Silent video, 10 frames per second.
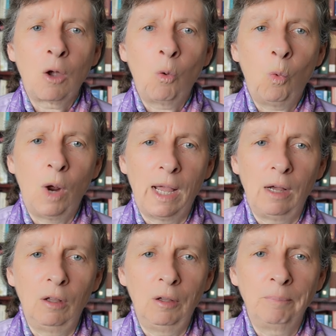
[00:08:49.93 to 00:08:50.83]

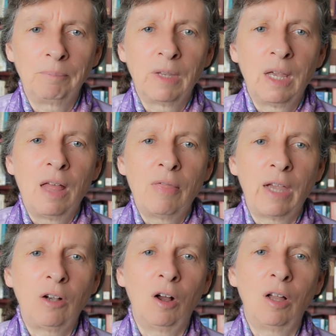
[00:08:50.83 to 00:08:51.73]
Well,
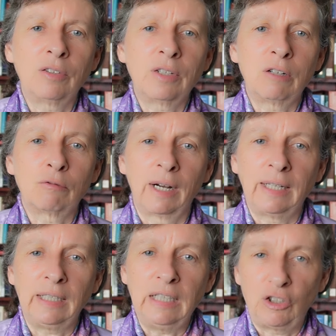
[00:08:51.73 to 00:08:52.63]
they got
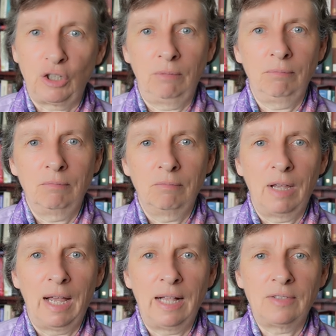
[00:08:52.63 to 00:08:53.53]
recognition
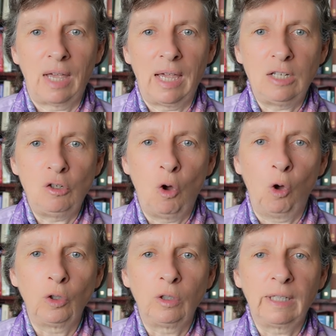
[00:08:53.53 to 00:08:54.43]
as a
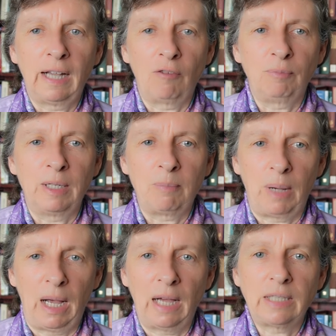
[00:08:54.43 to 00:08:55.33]
non-government
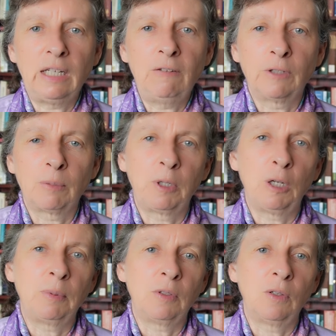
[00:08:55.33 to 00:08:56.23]
party for the
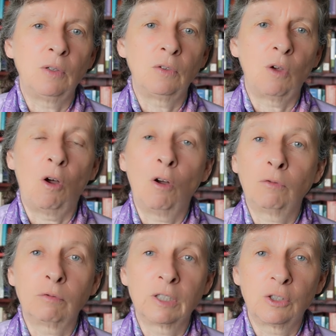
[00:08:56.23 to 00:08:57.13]
purposes
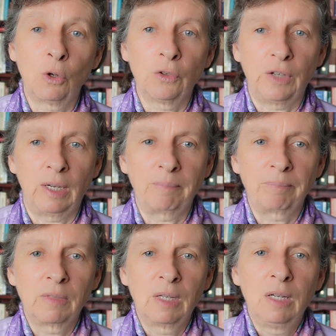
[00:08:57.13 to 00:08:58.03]
of resourcing.
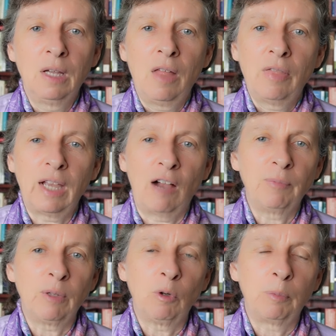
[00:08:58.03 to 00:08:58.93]
The
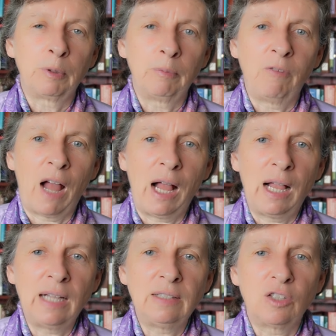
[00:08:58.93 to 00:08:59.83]
government will
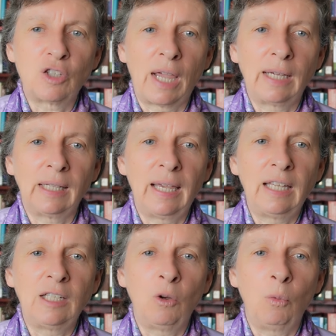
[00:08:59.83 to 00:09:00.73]
provide the
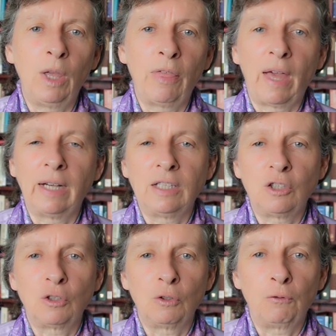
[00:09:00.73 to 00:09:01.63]
JLN with an
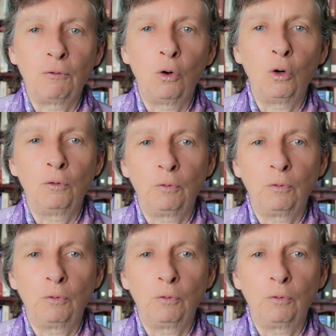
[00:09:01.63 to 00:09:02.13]
additional 4